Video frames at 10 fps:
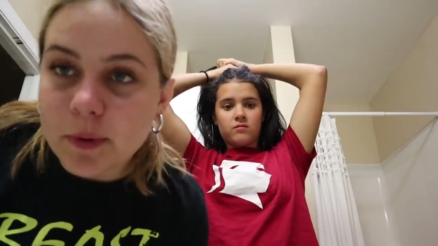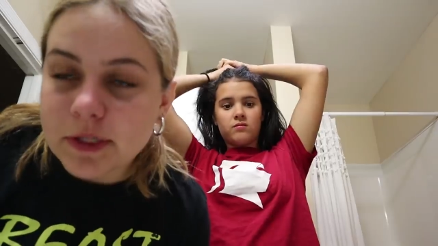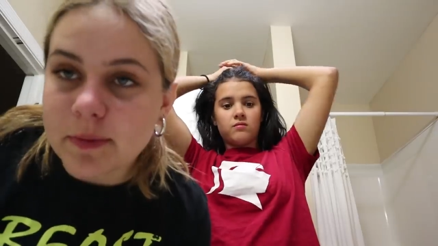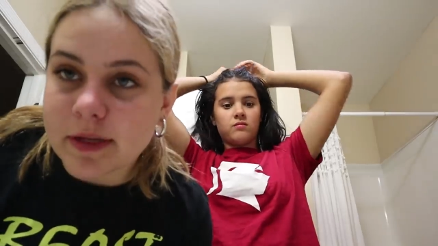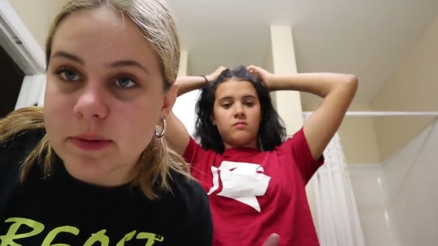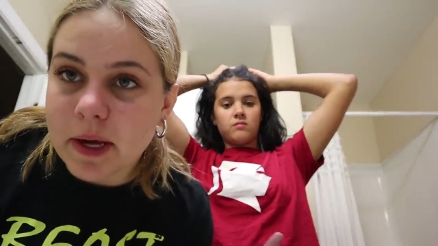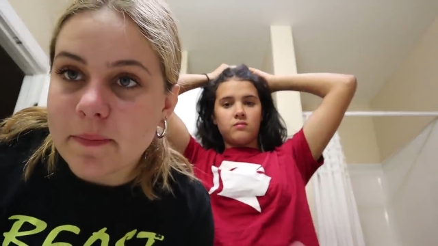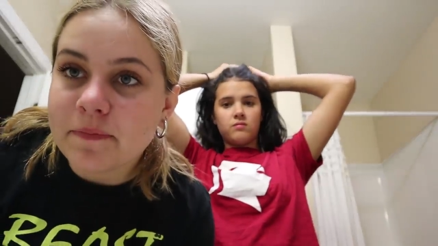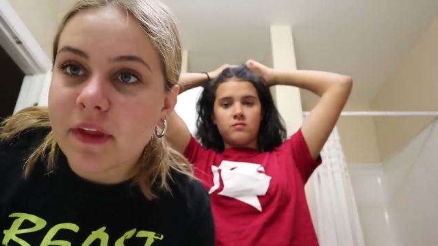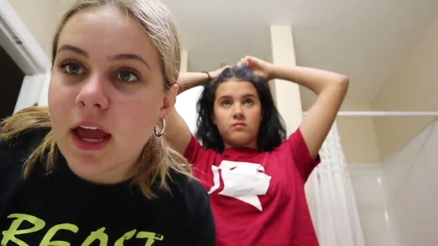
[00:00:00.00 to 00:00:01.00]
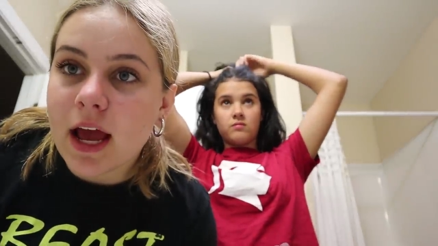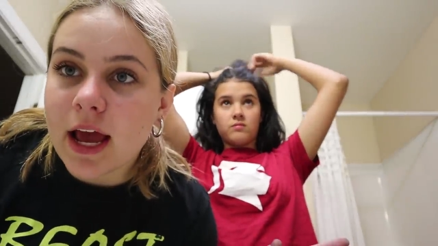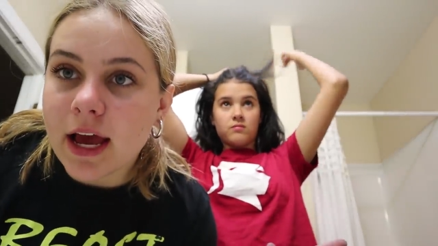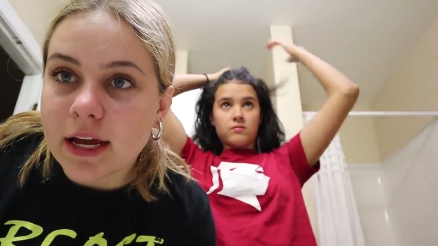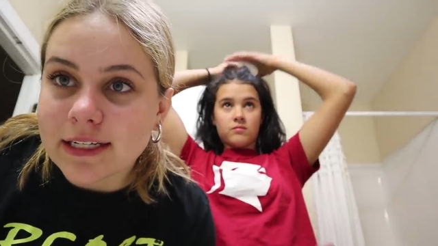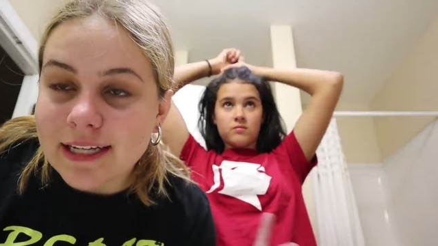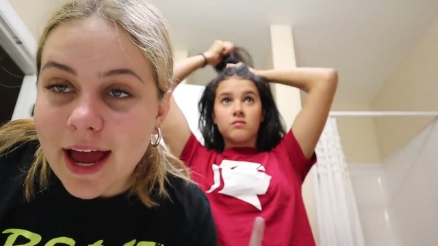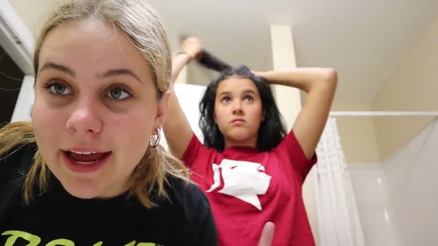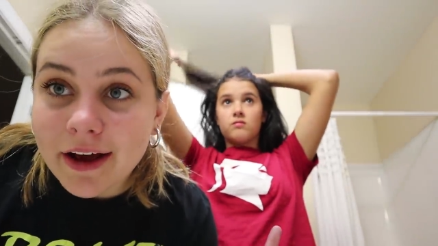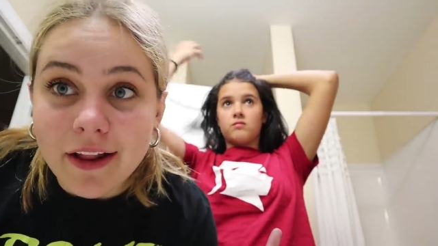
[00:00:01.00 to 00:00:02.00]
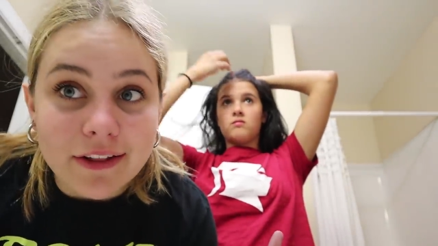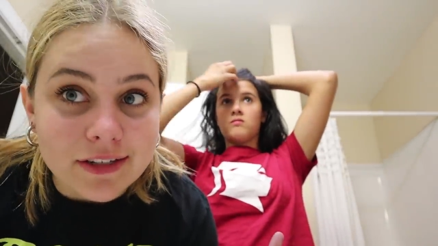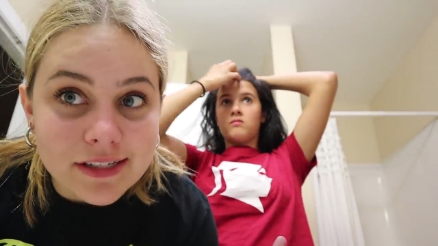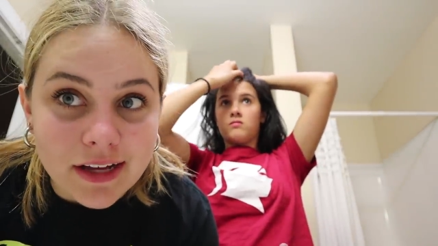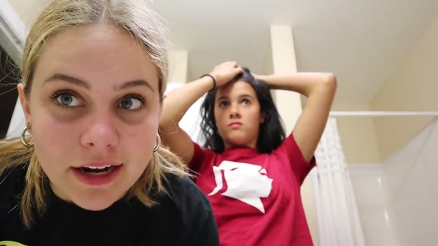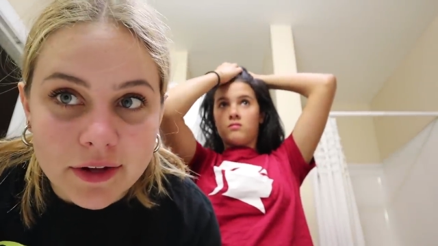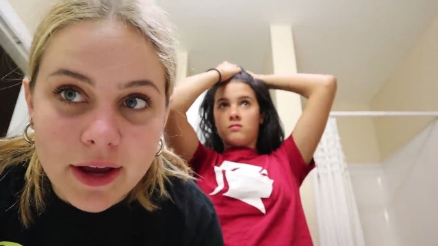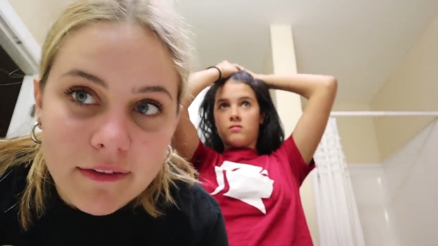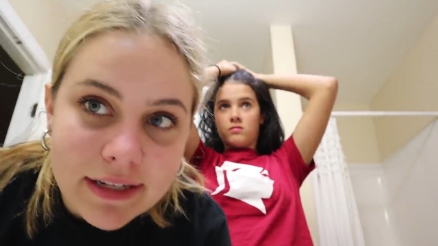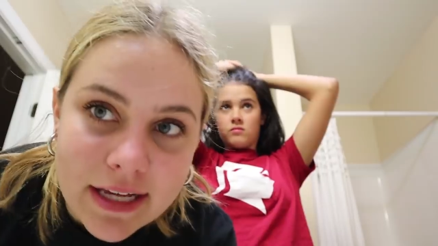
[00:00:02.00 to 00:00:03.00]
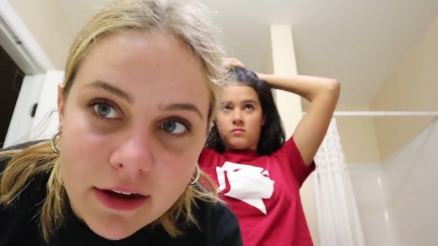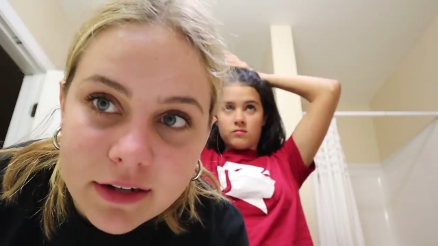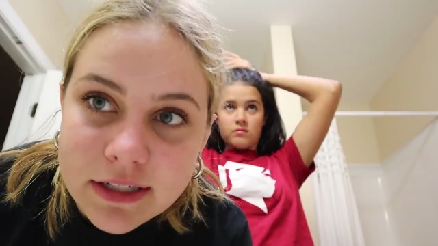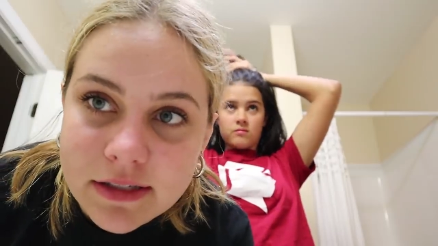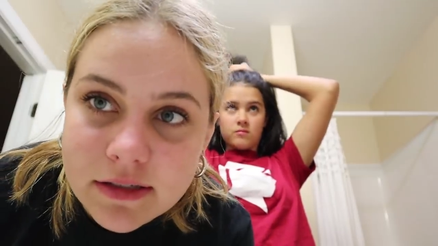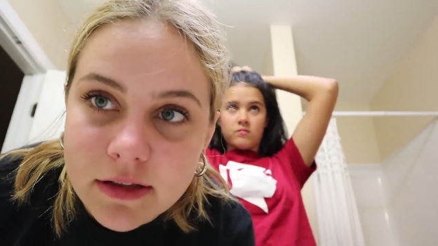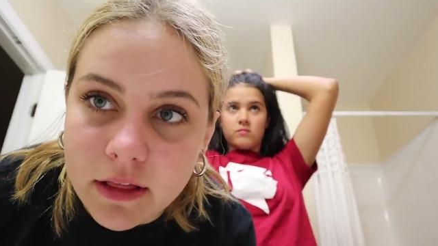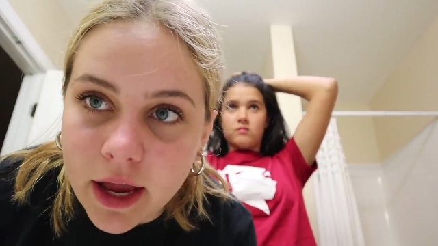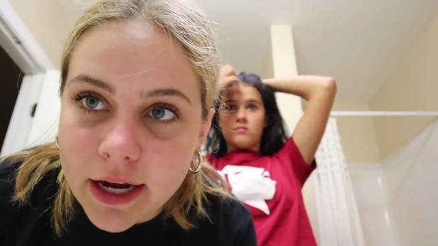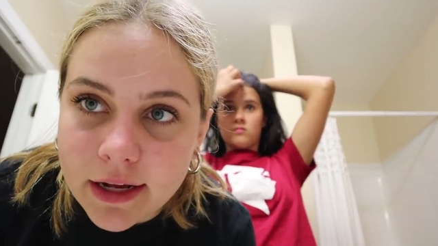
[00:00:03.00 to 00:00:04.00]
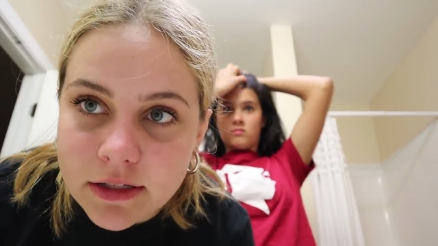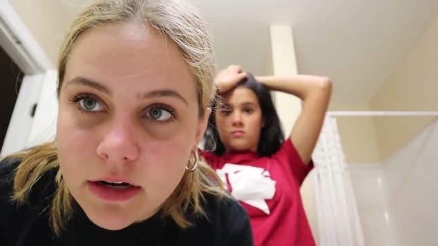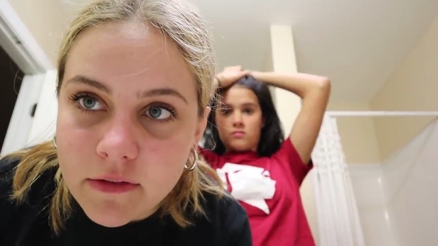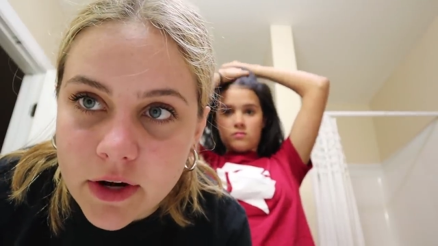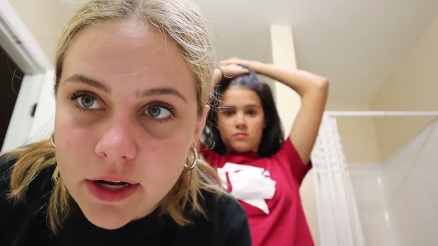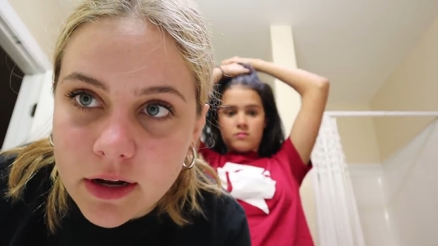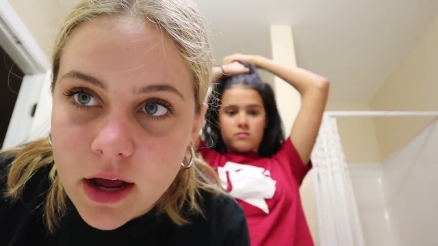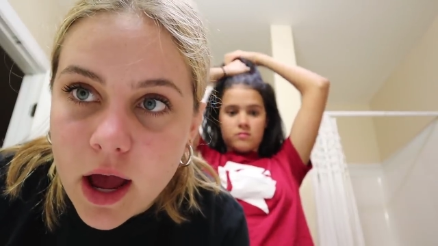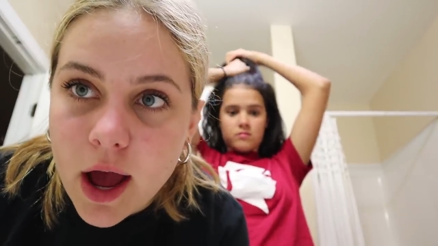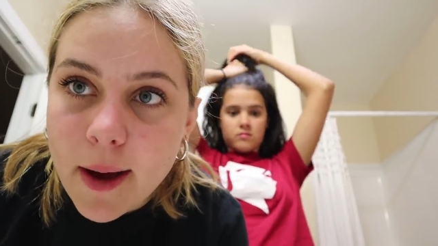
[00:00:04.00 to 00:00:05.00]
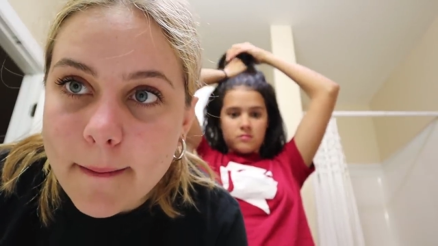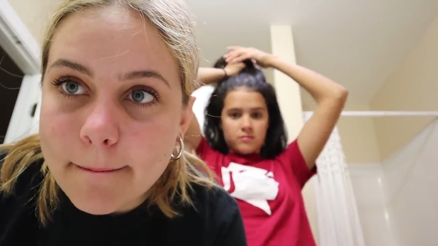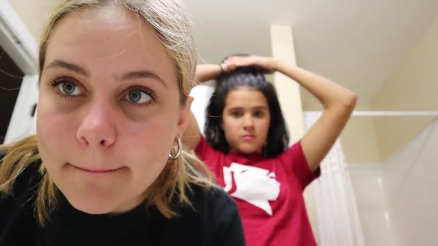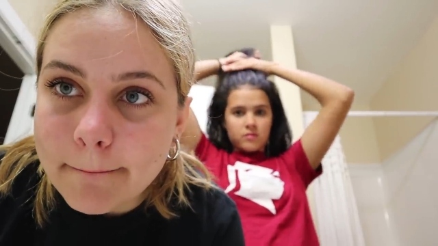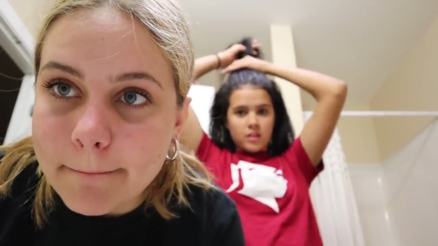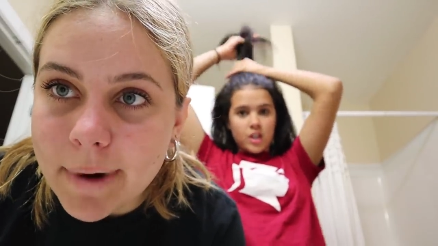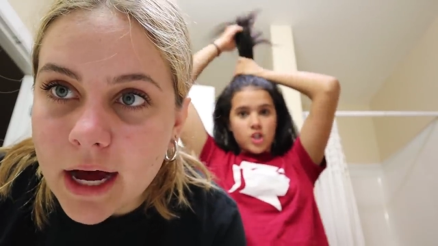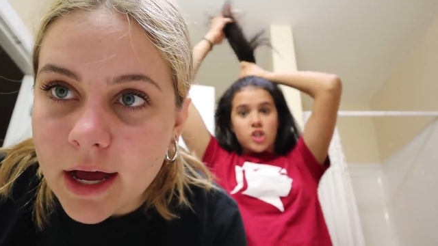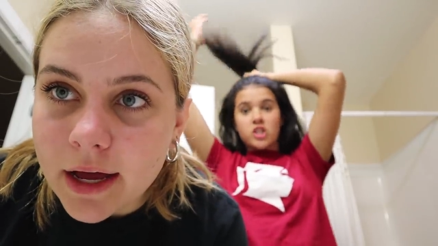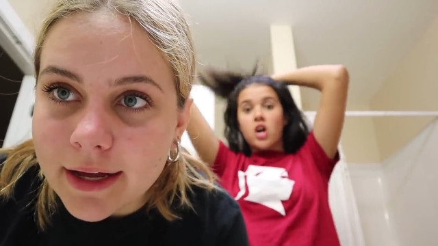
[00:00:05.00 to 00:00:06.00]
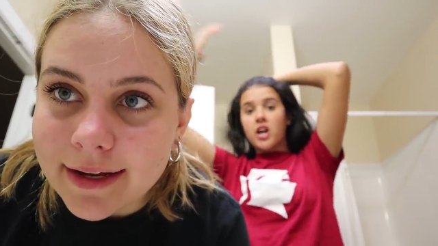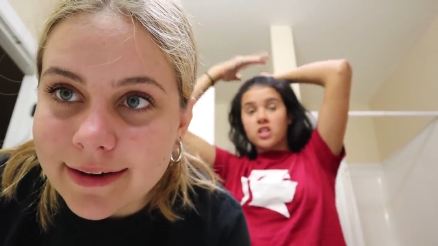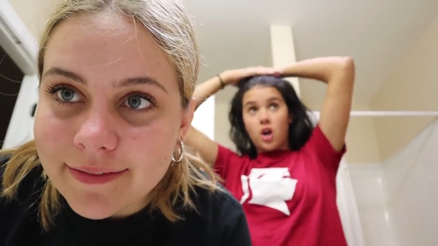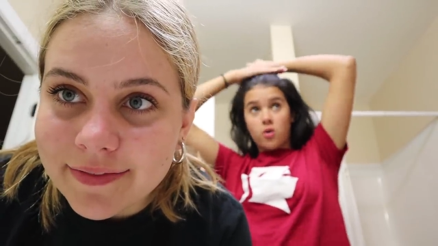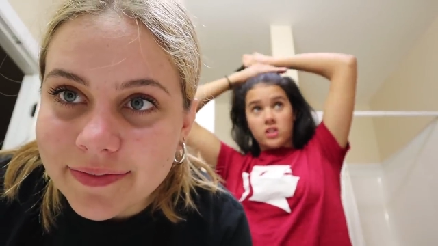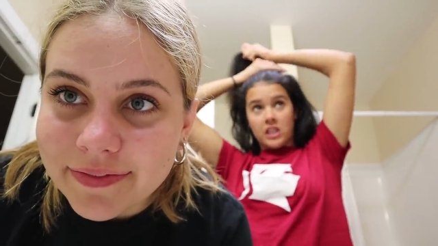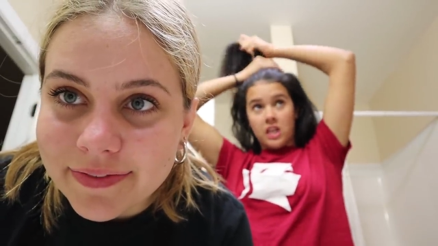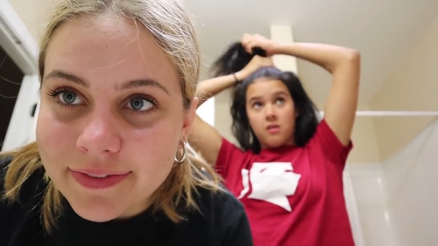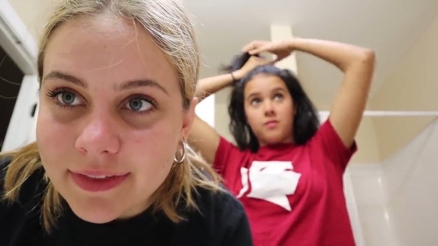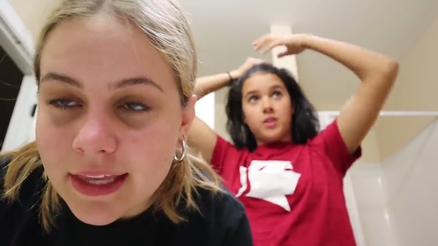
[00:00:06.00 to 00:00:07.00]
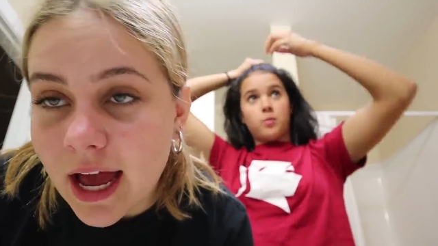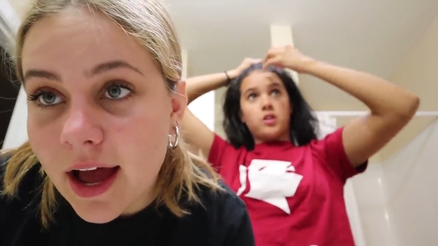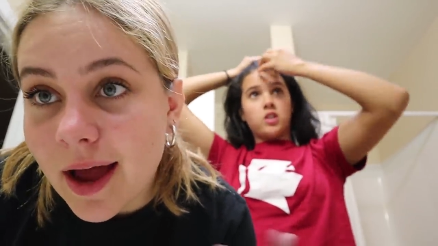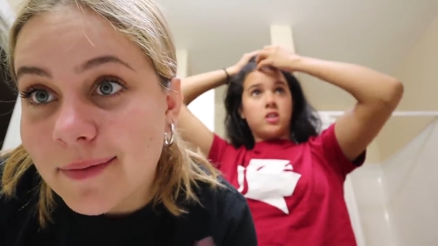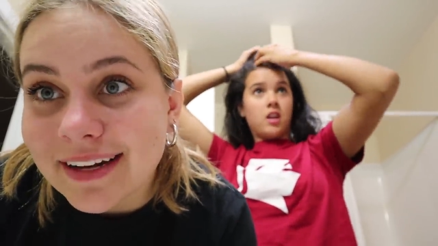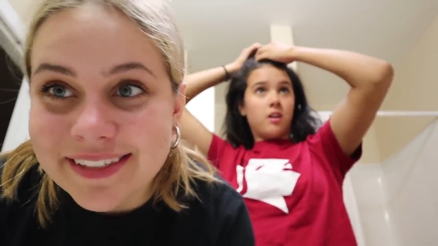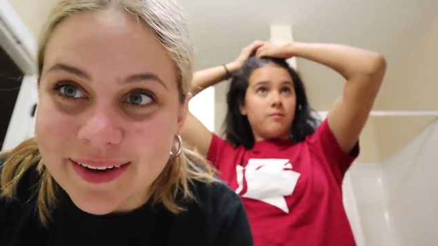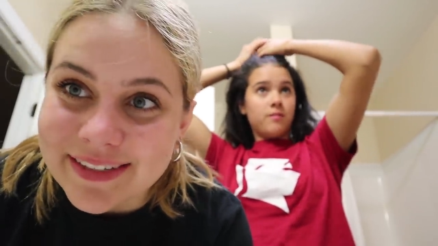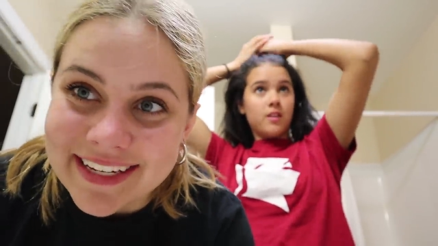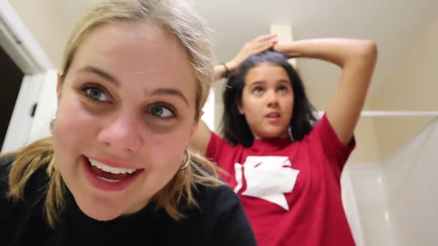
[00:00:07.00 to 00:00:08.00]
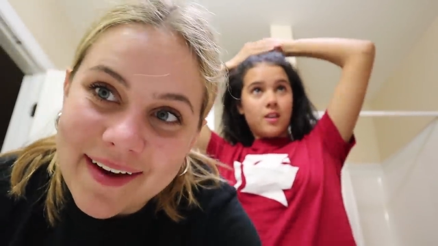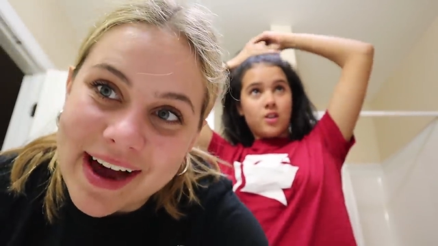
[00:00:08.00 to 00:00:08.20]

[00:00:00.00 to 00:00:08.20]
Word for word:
Speaker 1: We went to a baseball game and I got a little sun. You can't really tell because the lighting is not very good. But
Speaker 2: she's not as ghostly. Yeah, I'm not as ghostly. I